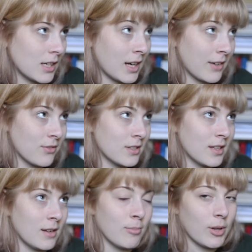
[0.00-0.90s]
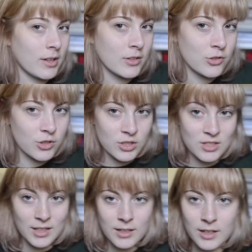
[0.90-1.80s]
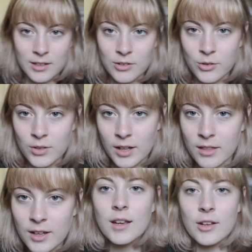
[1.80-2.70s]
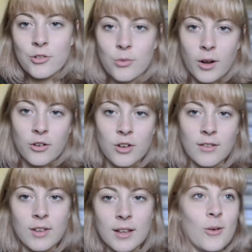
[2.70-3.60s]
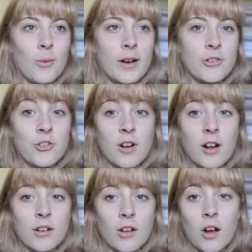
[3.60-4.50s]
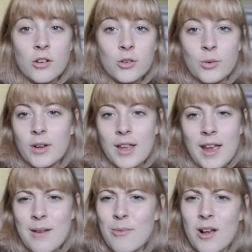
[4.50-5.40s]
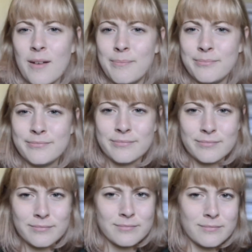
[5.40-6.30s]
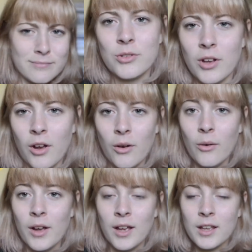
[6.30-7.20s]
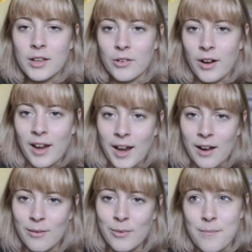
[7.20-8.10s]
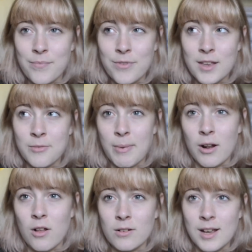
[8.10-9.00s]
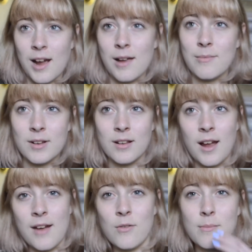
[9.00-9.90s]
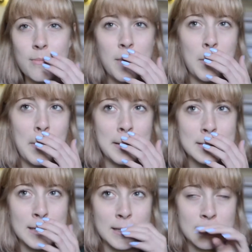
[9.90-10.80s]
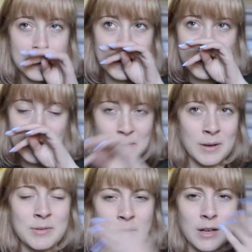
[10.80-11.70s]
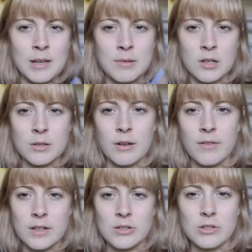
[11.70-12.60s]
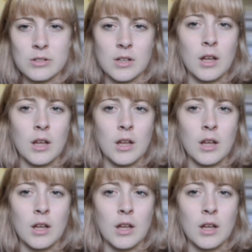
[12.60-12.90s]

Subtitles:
have this inability to just sit and do nothing and just watch TV. Why just not talk to a camera? So here I am. It's been a long time. I haven't made one since the summer. I'm sorry, I keep touching my face. I just,